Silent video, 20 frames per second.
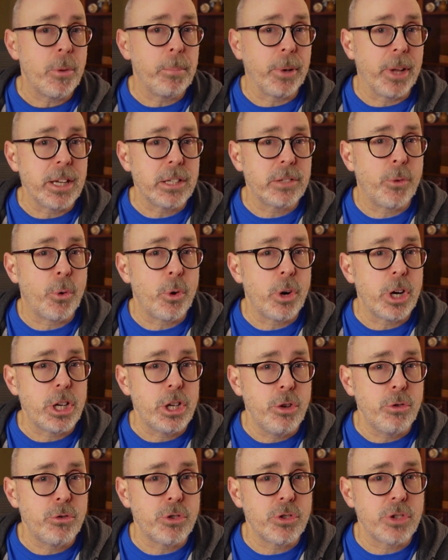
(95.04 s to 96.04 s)
Plus 4
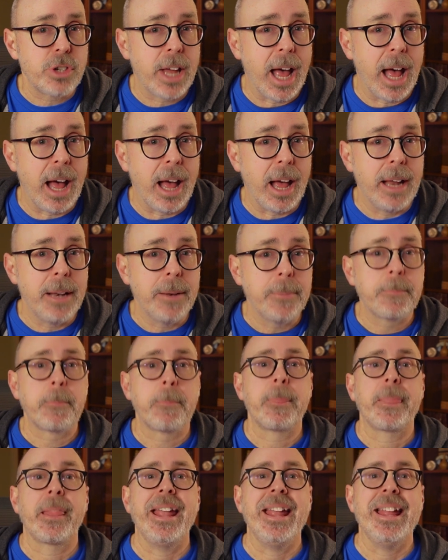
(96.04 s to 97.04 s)
User's Guide
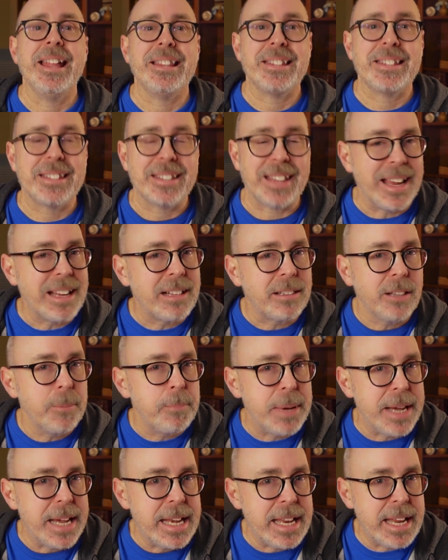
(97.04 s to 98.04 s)

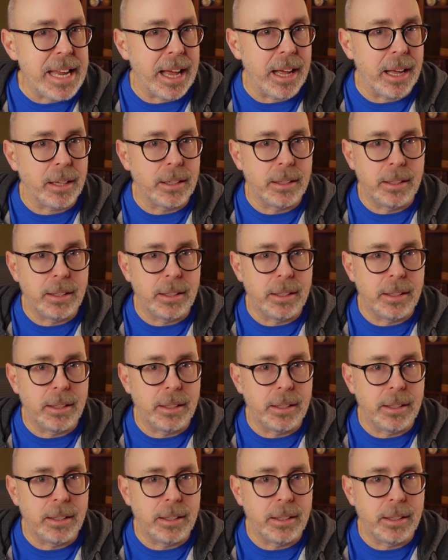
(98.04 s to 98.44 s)
Encyclopedia.